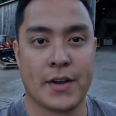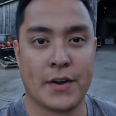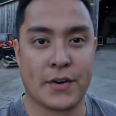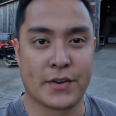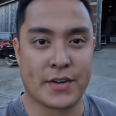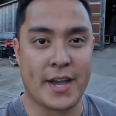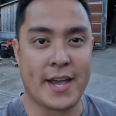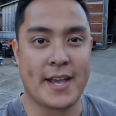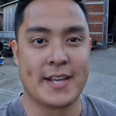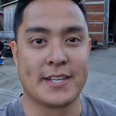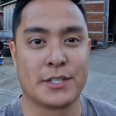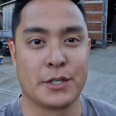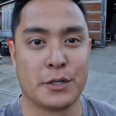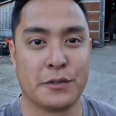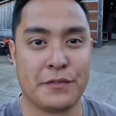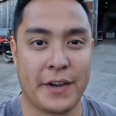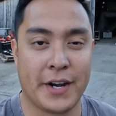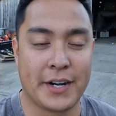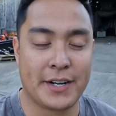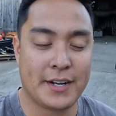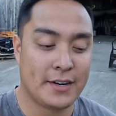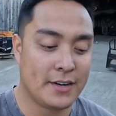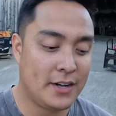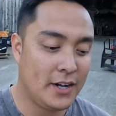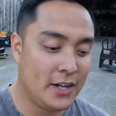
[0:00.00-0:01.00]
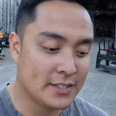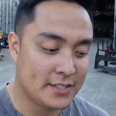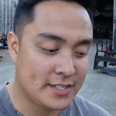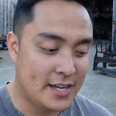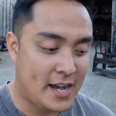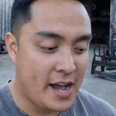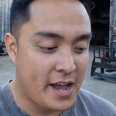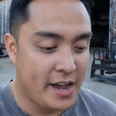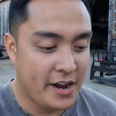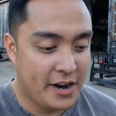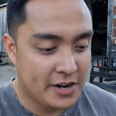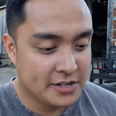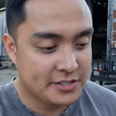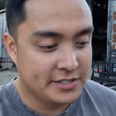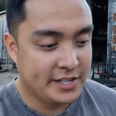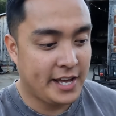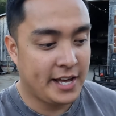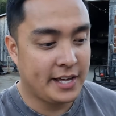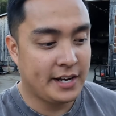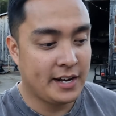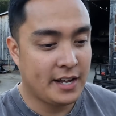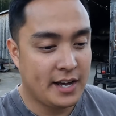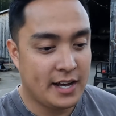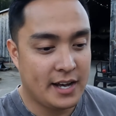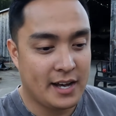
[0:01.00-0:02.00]
Okay, so we've aired out all tires
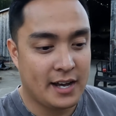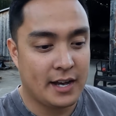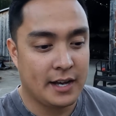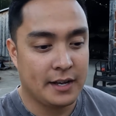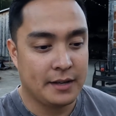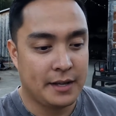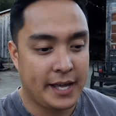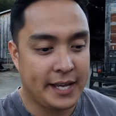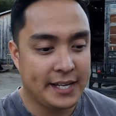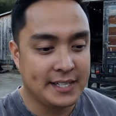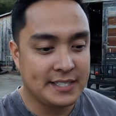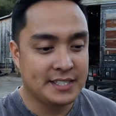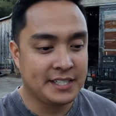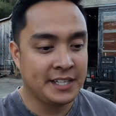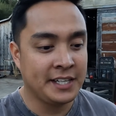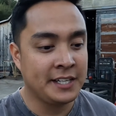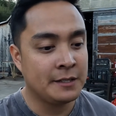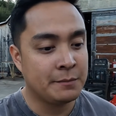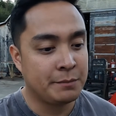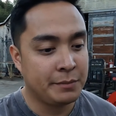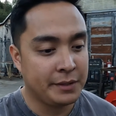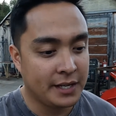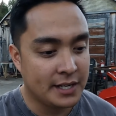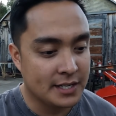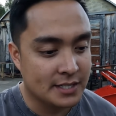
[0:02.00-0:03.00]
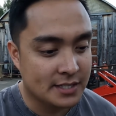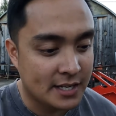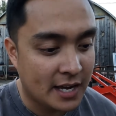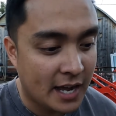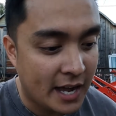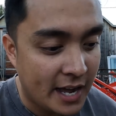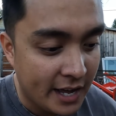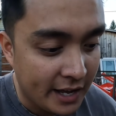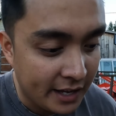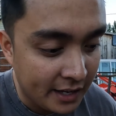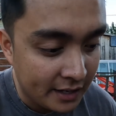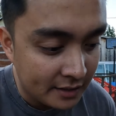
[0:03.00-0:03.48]
at 18 psi.